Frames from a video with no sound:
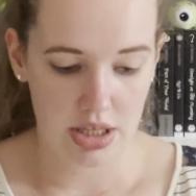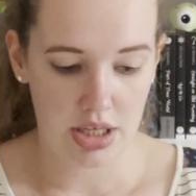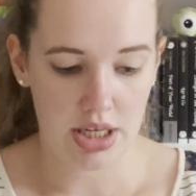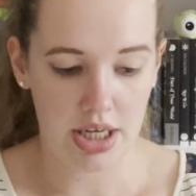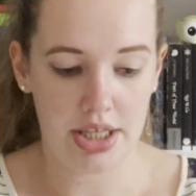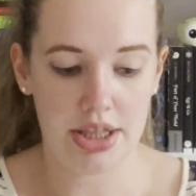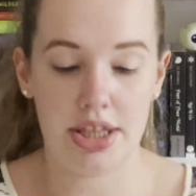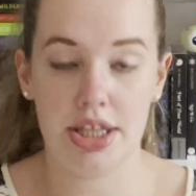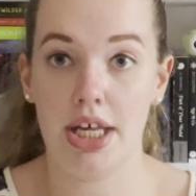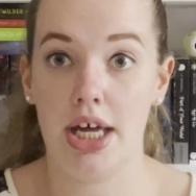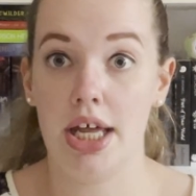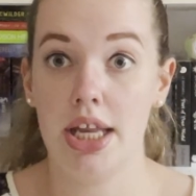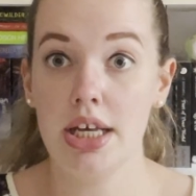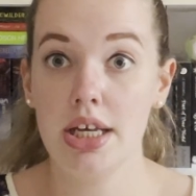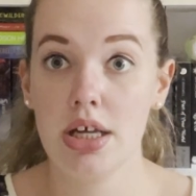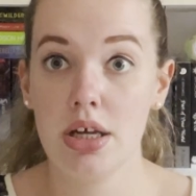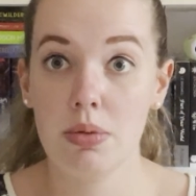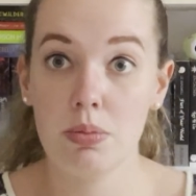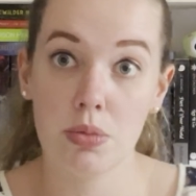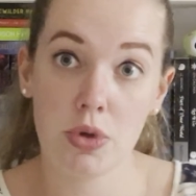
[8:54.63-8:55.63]
And
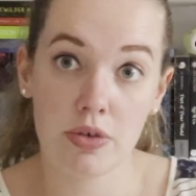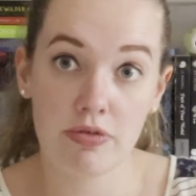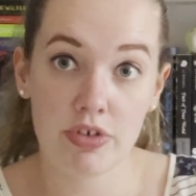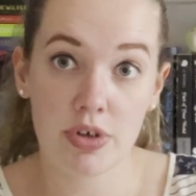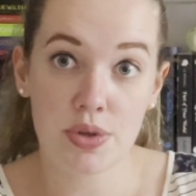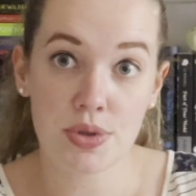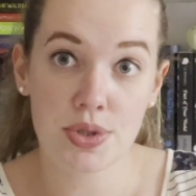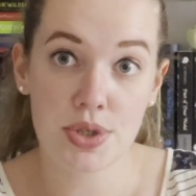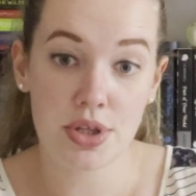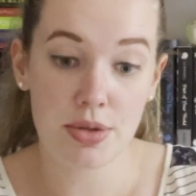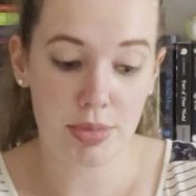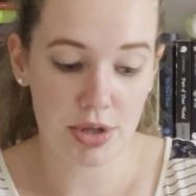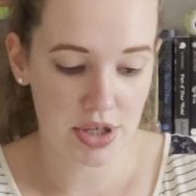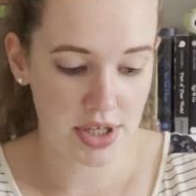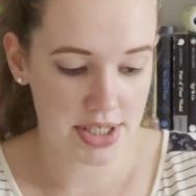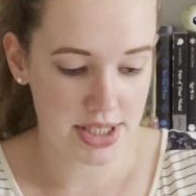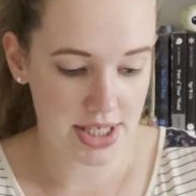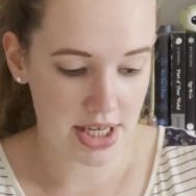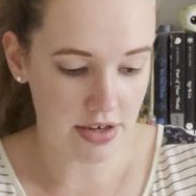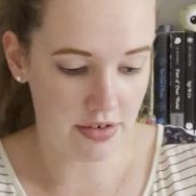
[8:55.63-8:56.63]
then moving on to the book
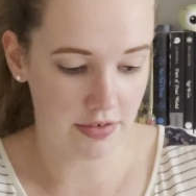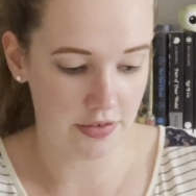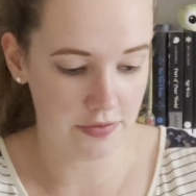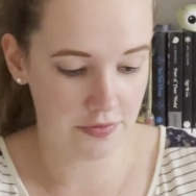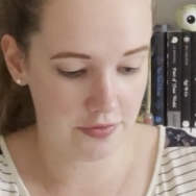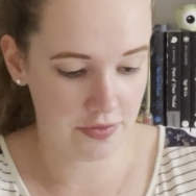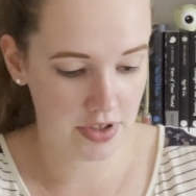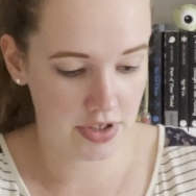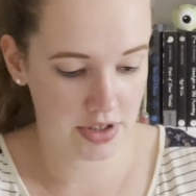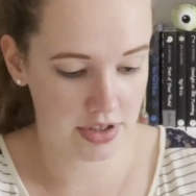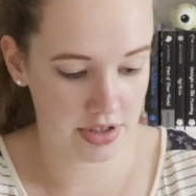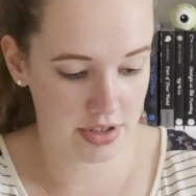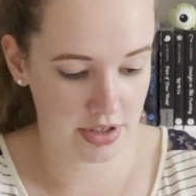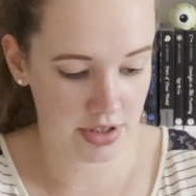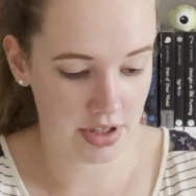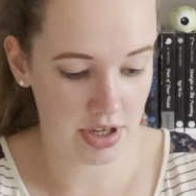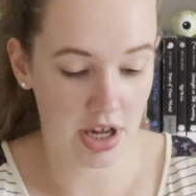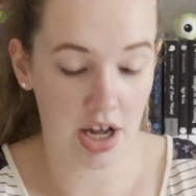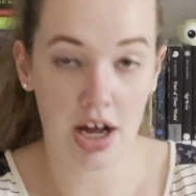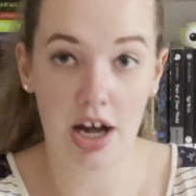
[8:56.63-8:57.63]
itself.
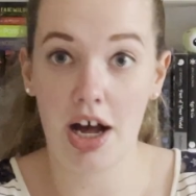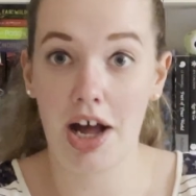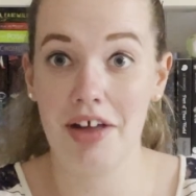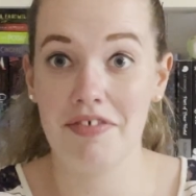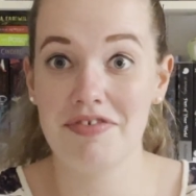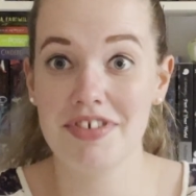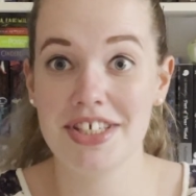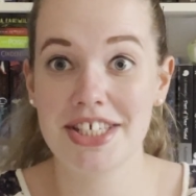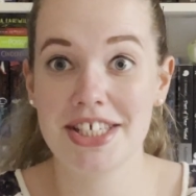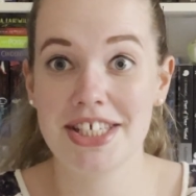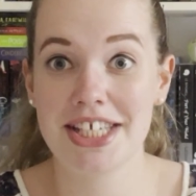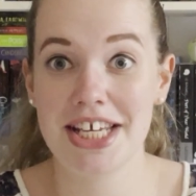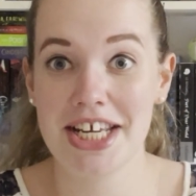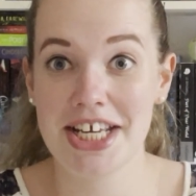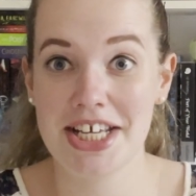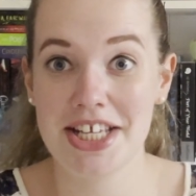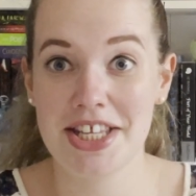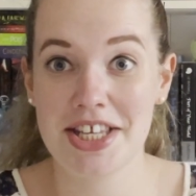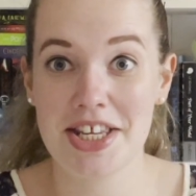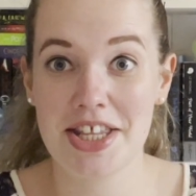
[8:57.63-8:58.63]
I've
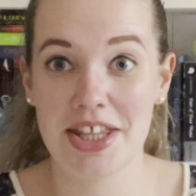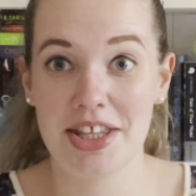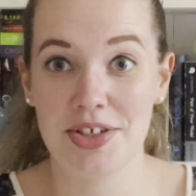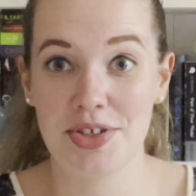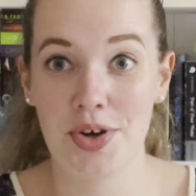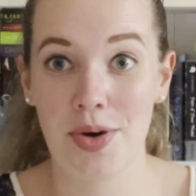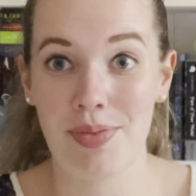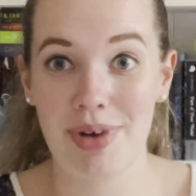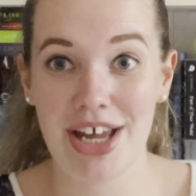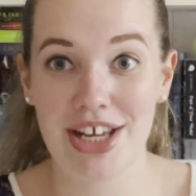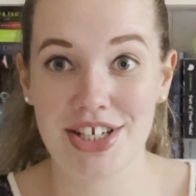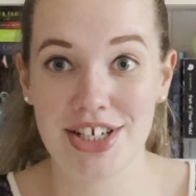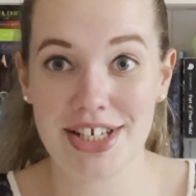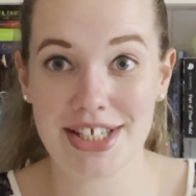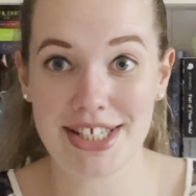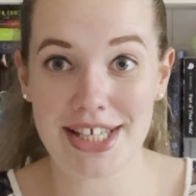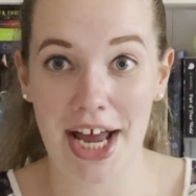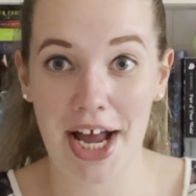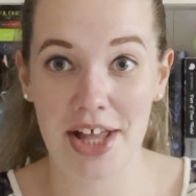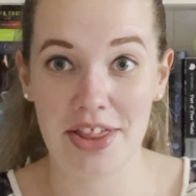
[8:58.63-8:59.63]
seen the top
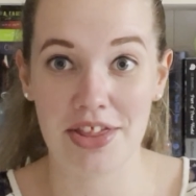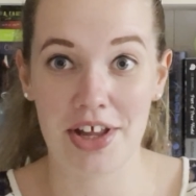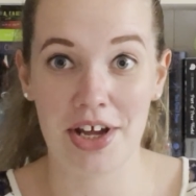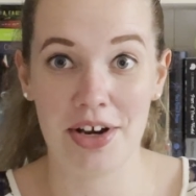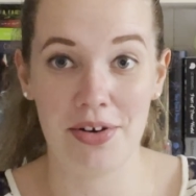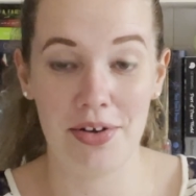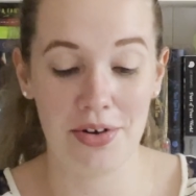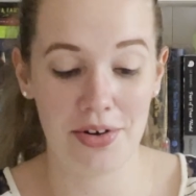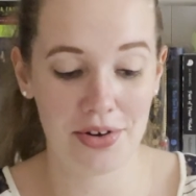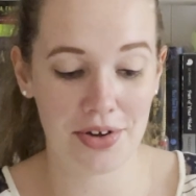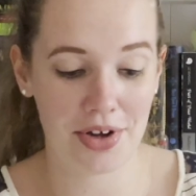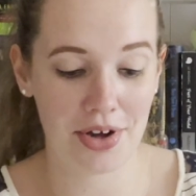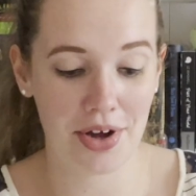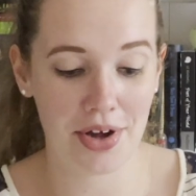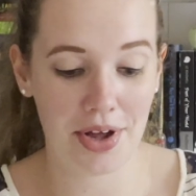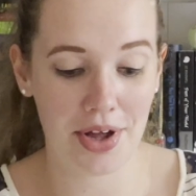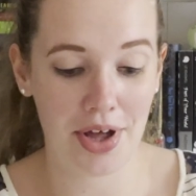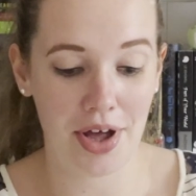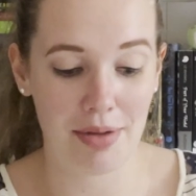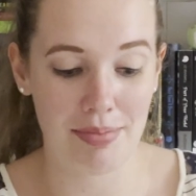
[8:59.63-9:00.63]
edges and they look
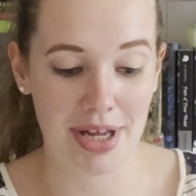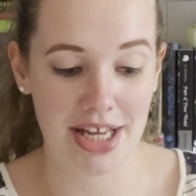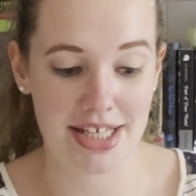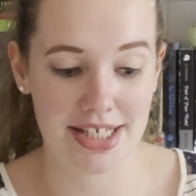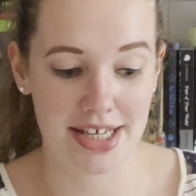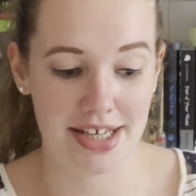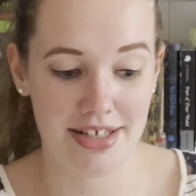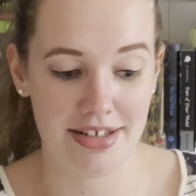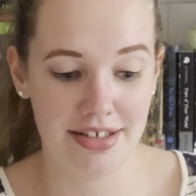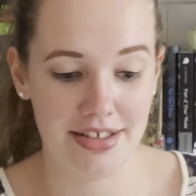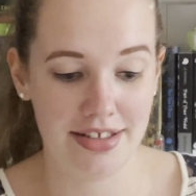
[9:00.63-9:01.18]
amazing.